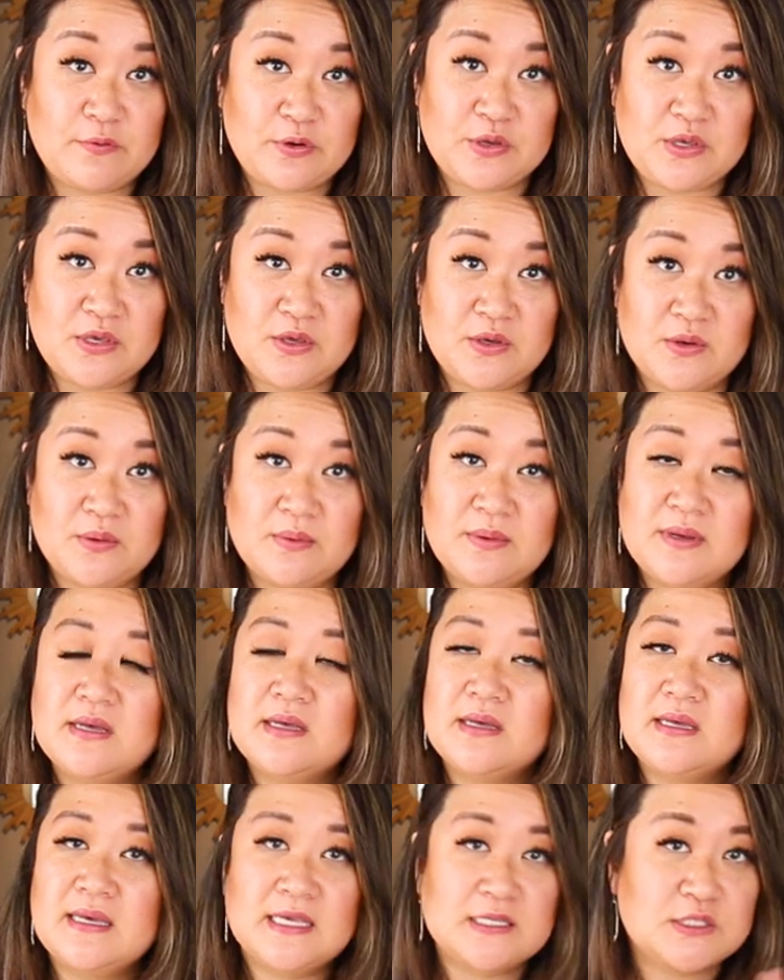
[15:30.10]
for you
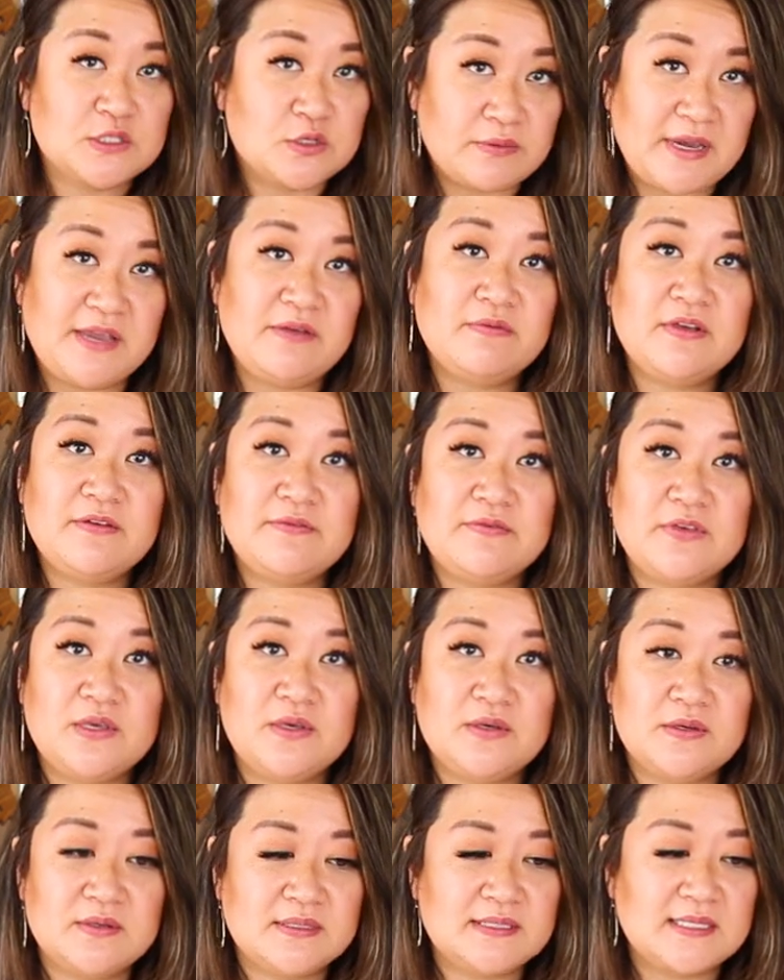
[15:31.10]
has great
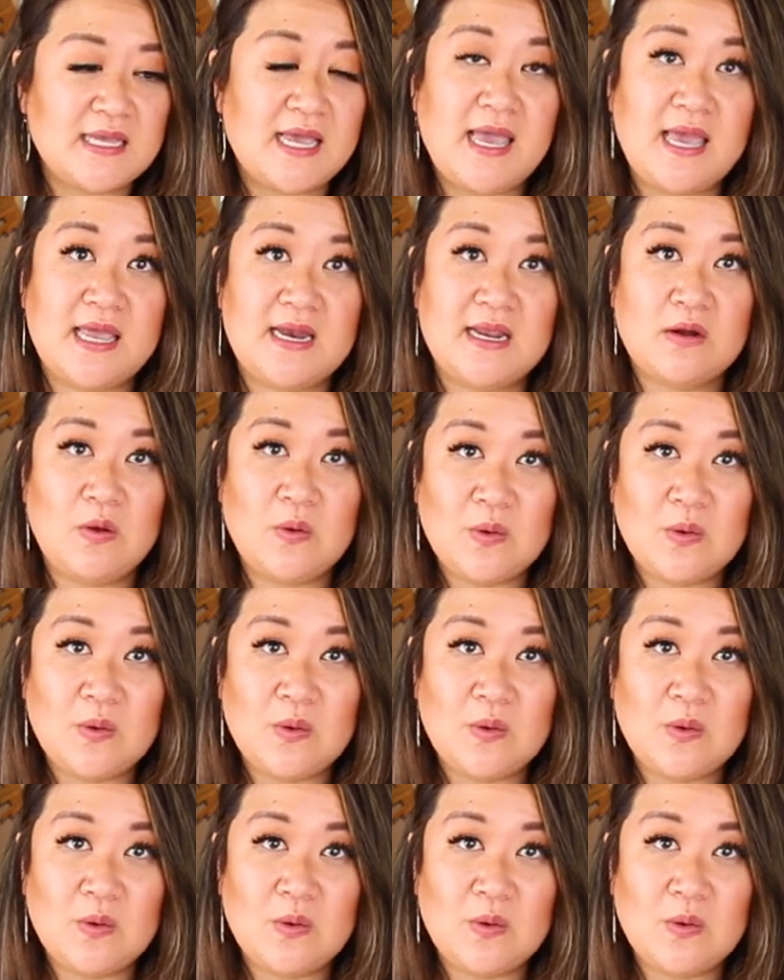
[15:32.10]
reviews and it